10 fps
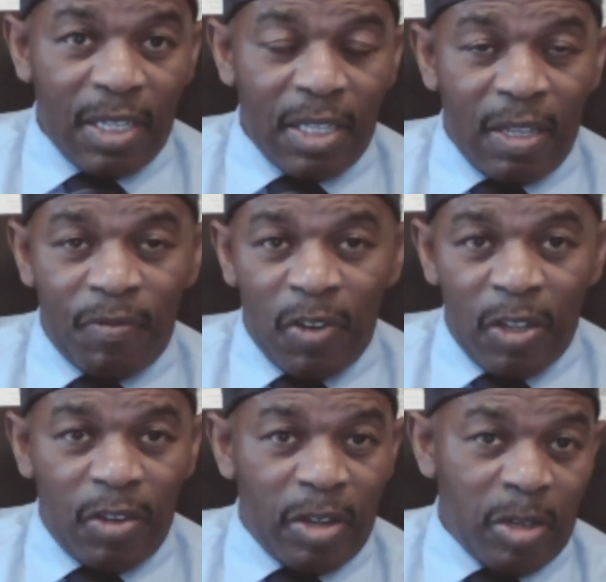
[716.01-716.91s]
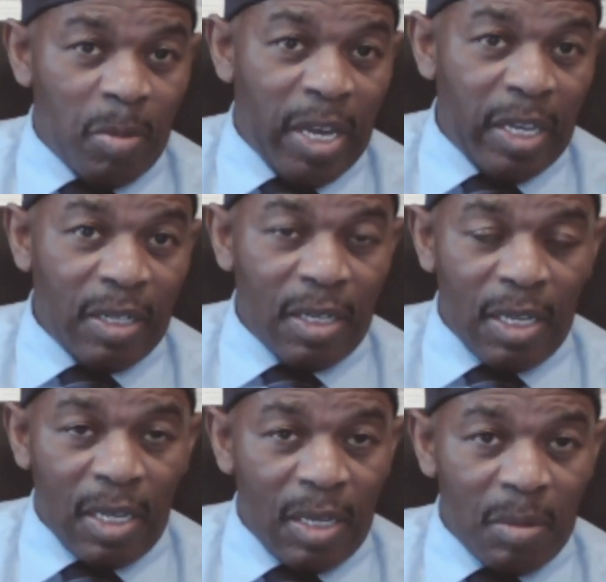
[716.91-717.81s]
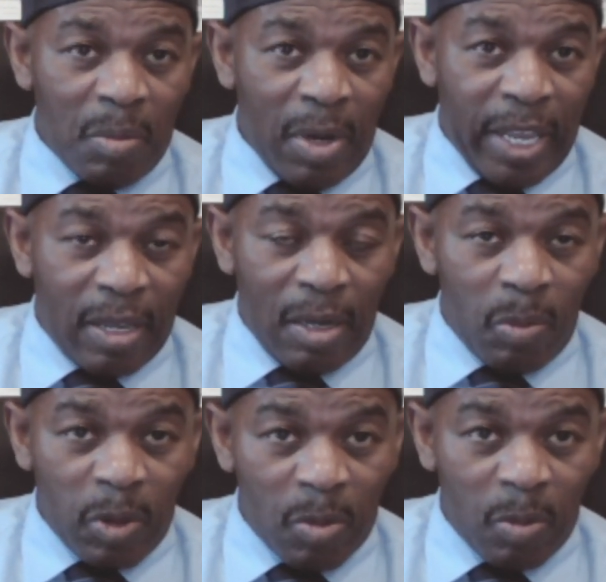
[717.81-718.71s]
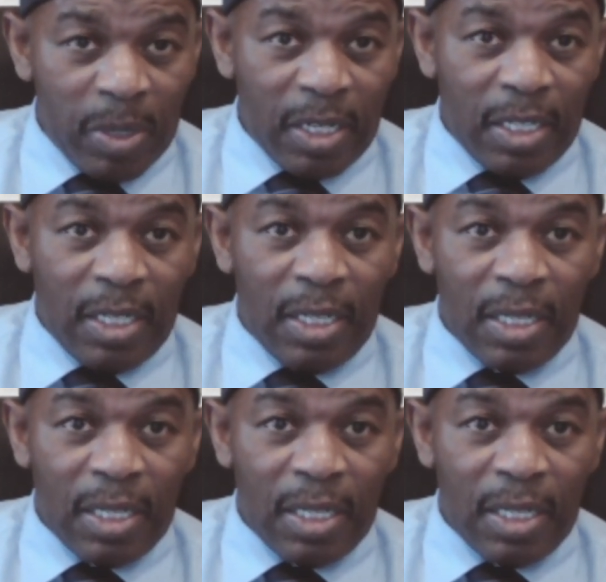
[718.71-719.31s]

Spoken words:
that further undermine black upward mobility.